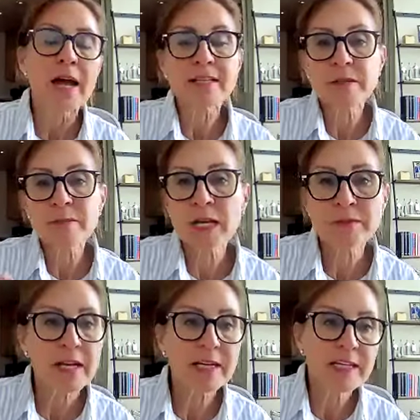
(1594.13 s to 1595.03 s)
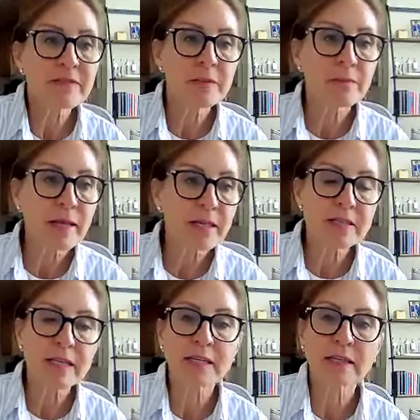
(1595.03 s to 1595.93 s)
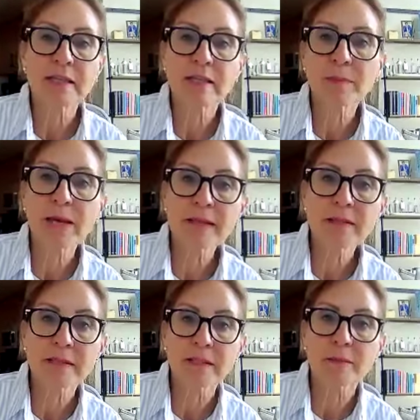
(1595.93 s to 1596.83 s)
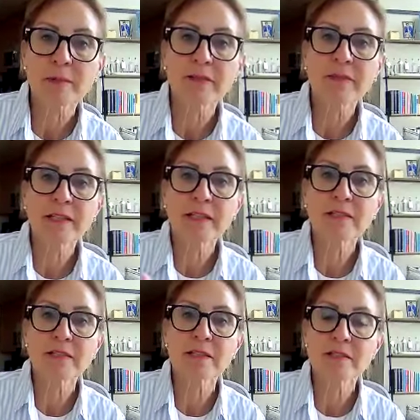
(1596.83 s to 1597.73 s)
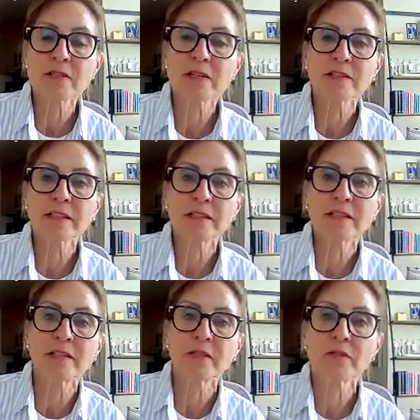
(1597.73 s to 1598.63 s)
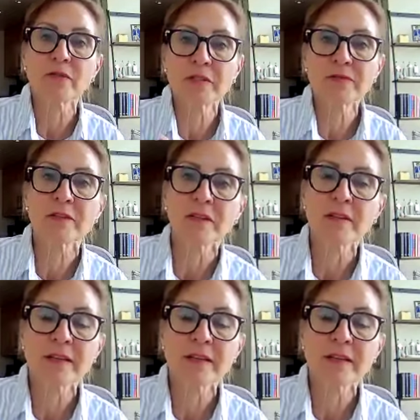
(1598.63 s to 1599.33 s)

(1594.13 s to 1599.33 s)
sometimes i even meditate in the bathtub if i need to consolidate you know different